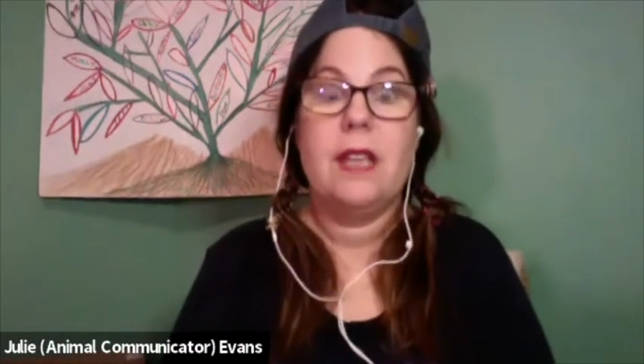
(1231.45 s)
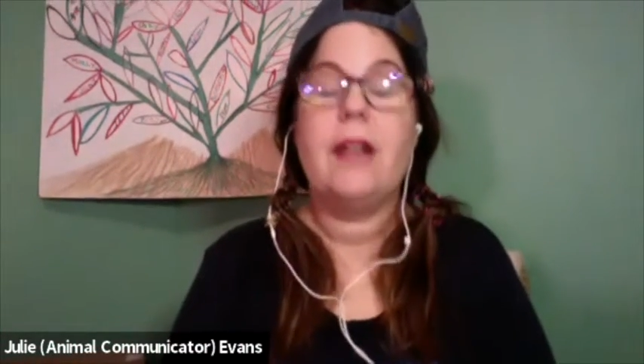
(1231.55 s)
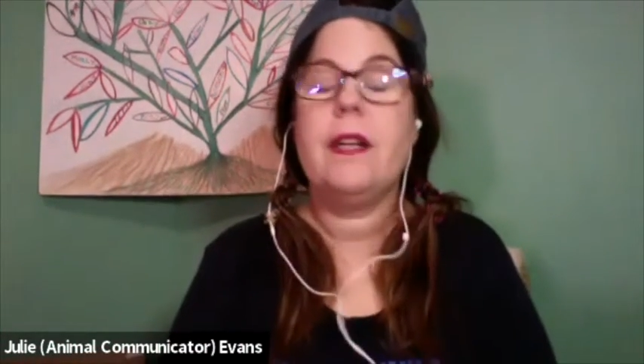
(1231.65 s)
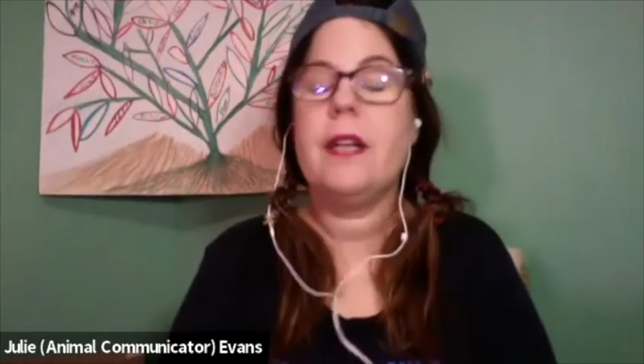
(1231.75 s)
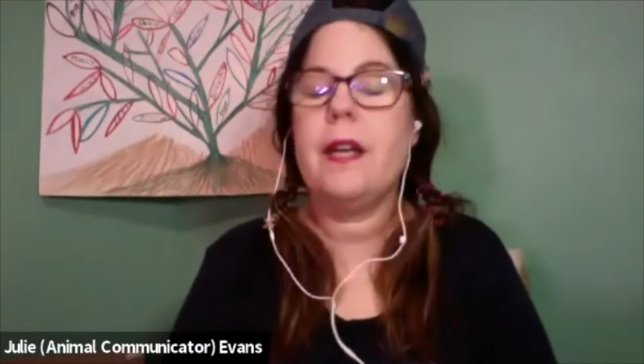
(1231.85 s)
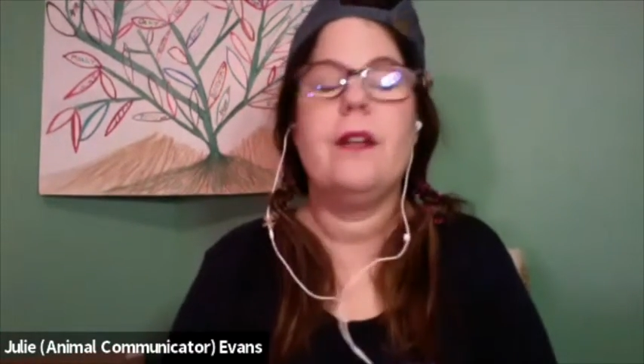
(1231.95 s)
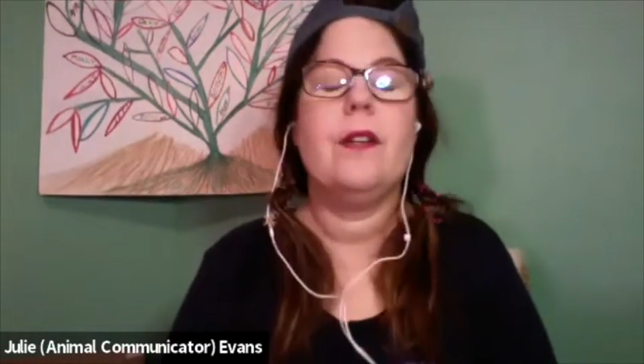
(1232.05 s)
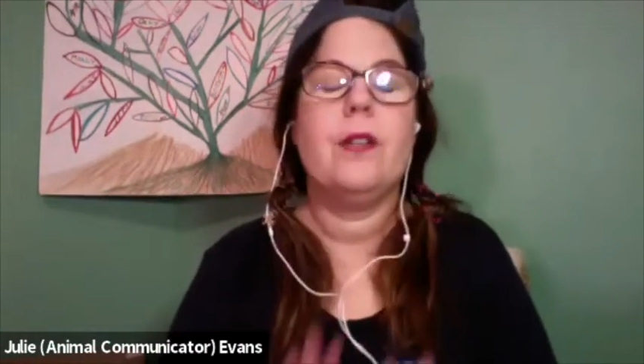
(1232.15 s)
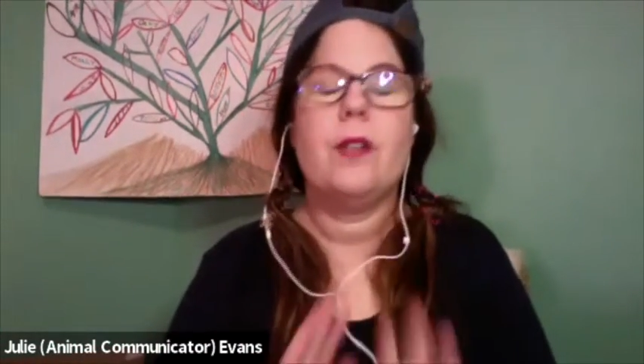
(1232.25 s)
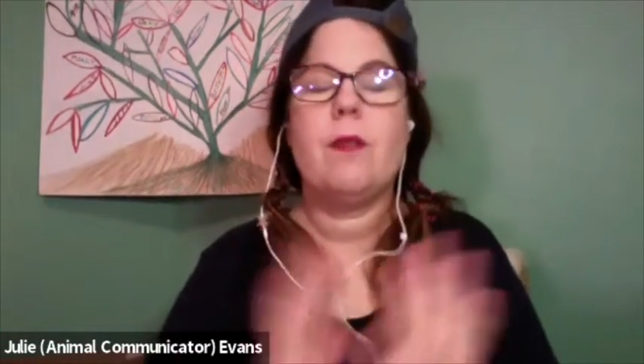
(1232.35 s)
And
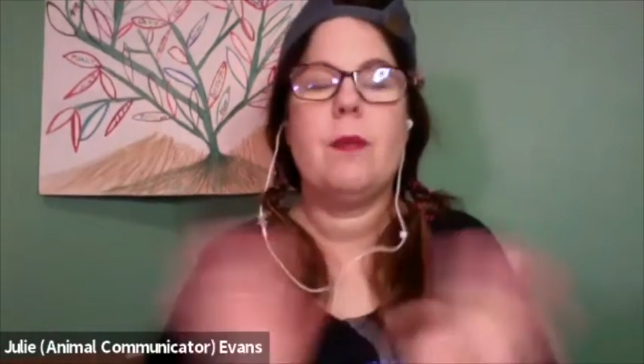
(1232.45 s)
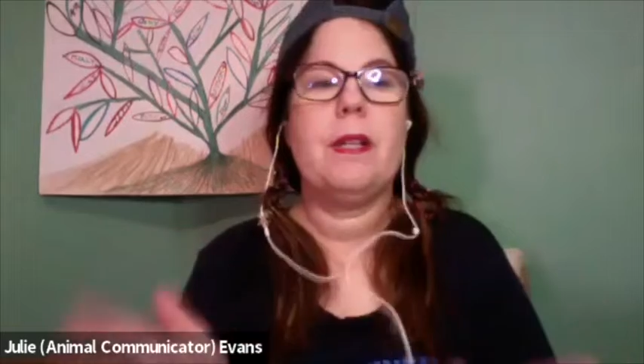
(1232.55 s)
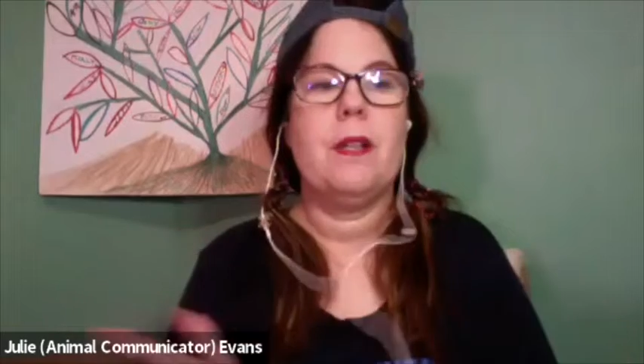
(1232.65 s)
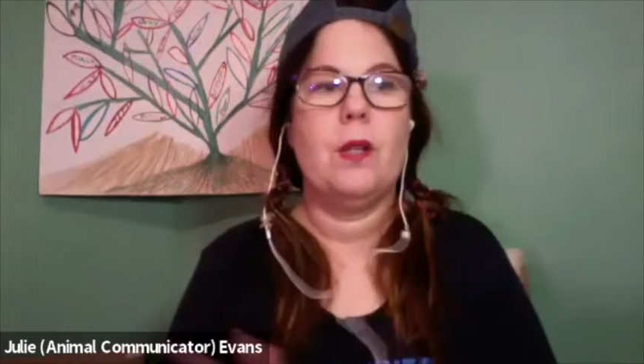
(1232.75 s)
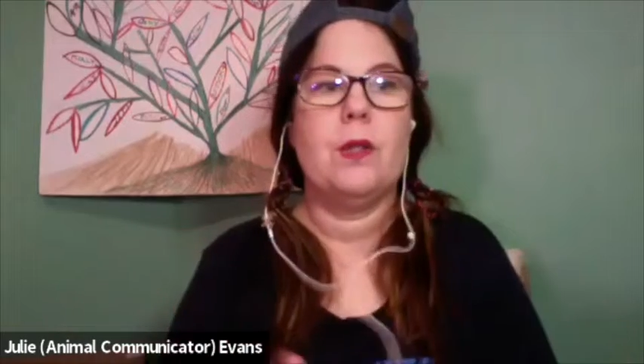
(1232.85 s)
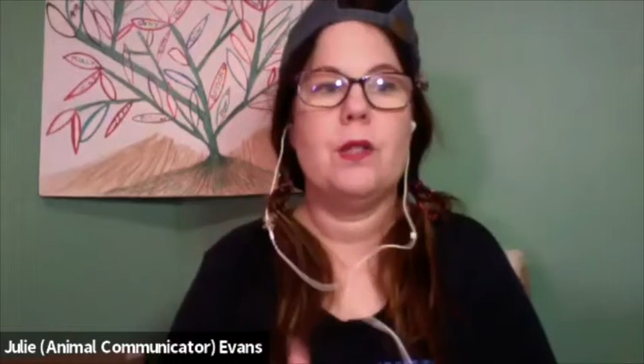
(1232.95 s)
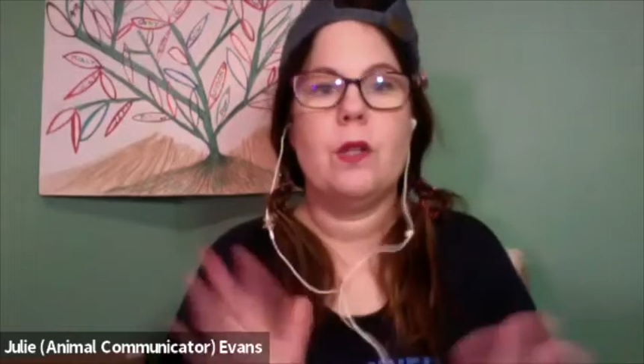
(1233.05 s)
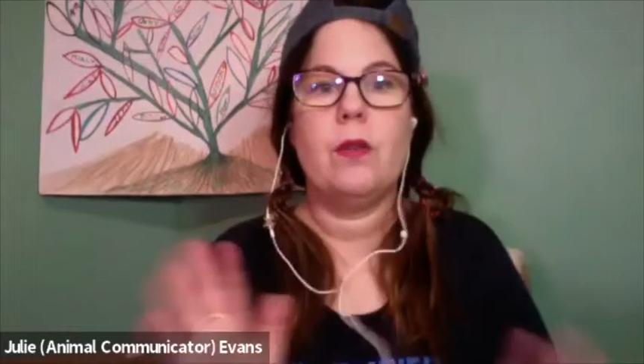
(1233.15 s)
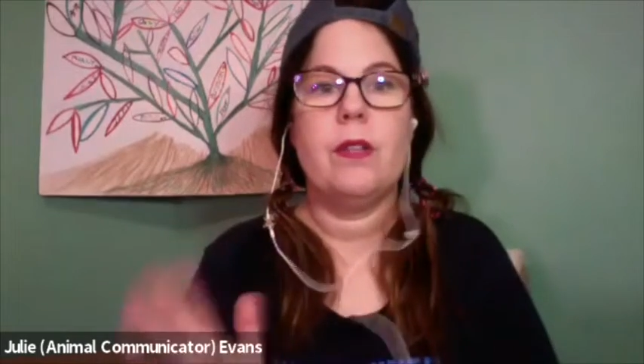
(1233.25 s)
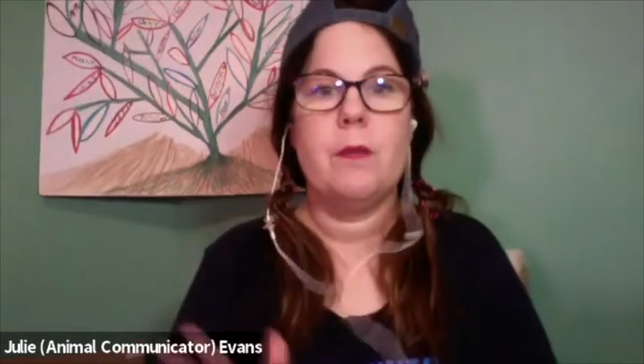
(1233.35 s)
again, everybody knows,
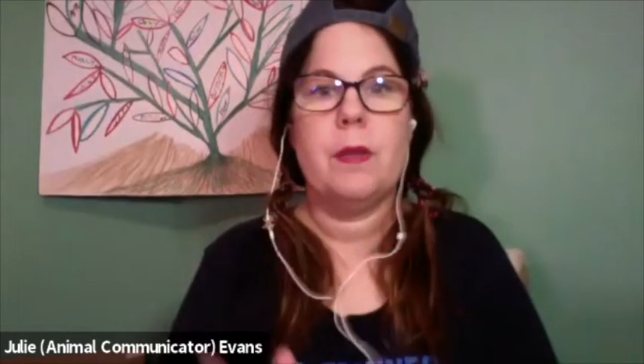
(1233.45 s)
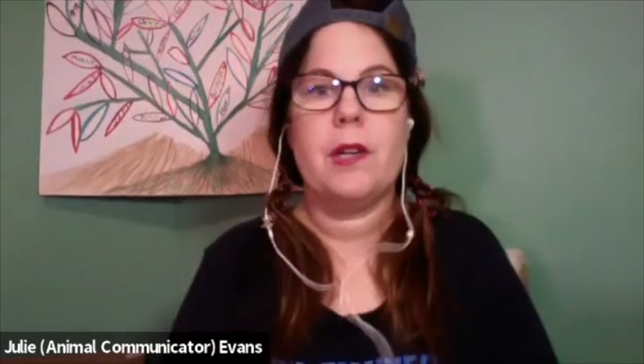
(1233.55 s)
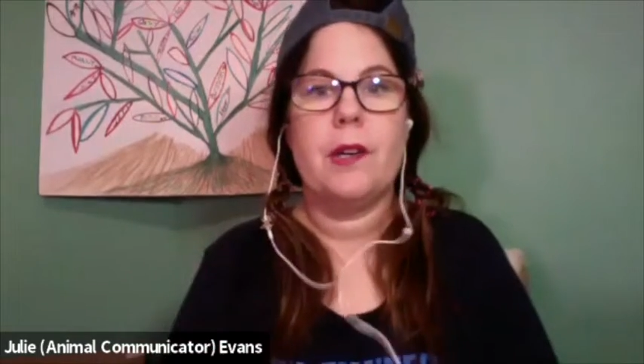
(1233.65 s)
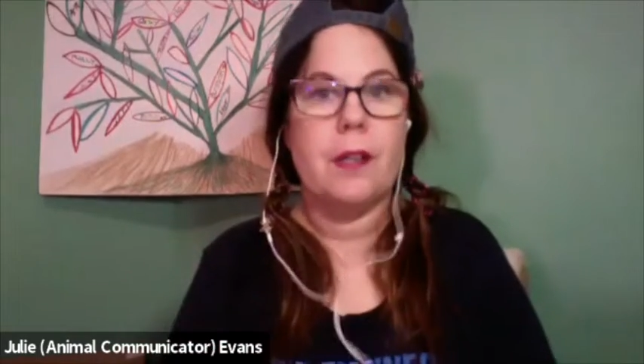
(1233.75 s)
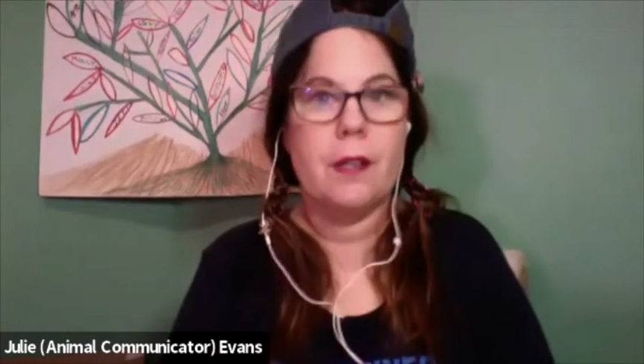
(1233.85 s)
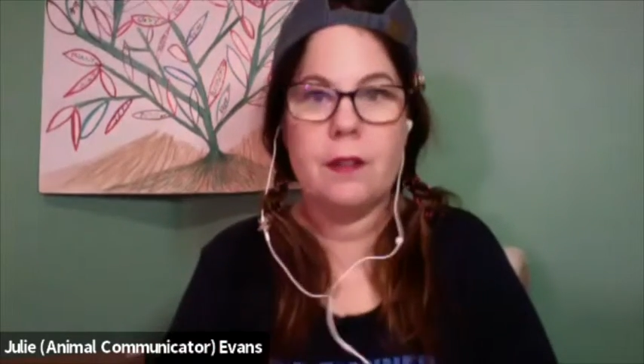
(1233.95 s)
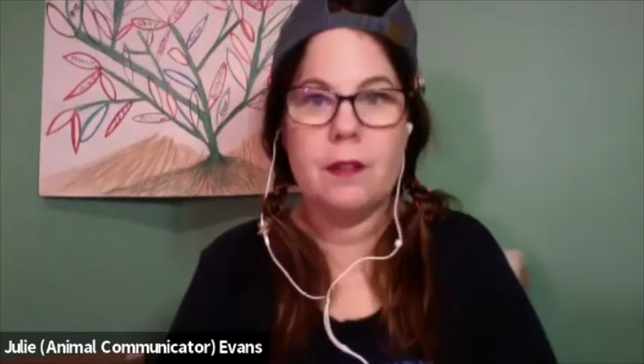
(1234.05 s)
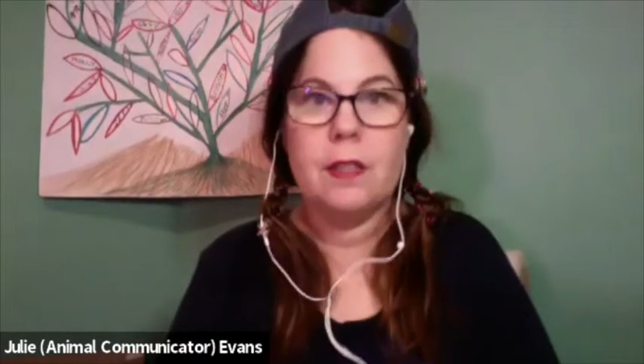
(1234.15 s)
don't leave them in the car